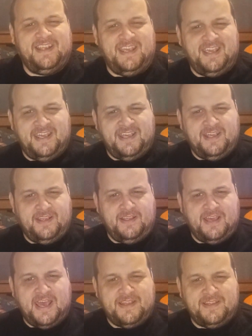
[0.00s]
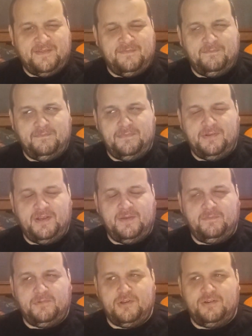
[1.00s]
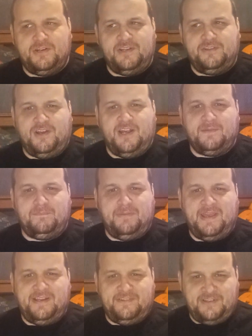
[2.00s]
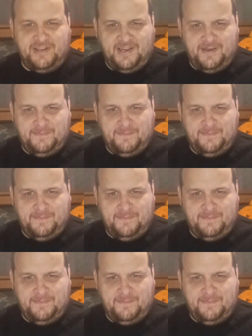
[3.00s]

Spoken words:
had to go in the dark paint job.